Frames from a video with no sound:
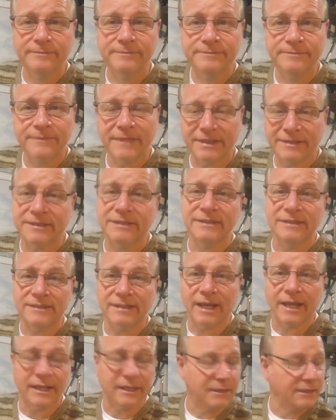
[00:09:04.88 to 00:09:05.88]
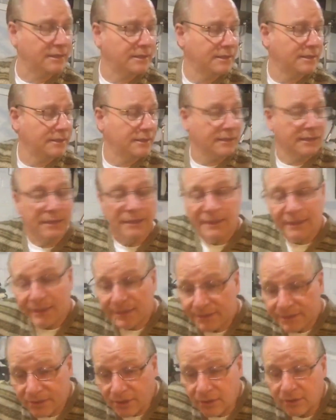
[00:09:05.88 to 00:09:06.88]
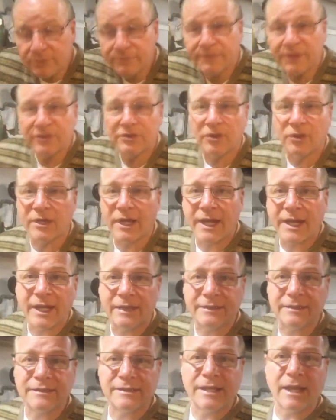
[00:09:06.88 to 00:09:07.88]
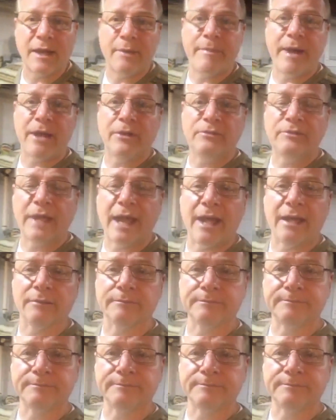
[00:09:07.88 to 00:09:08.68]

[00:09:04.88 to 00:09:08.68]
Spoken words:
That's insane. So that's all I got to say about that.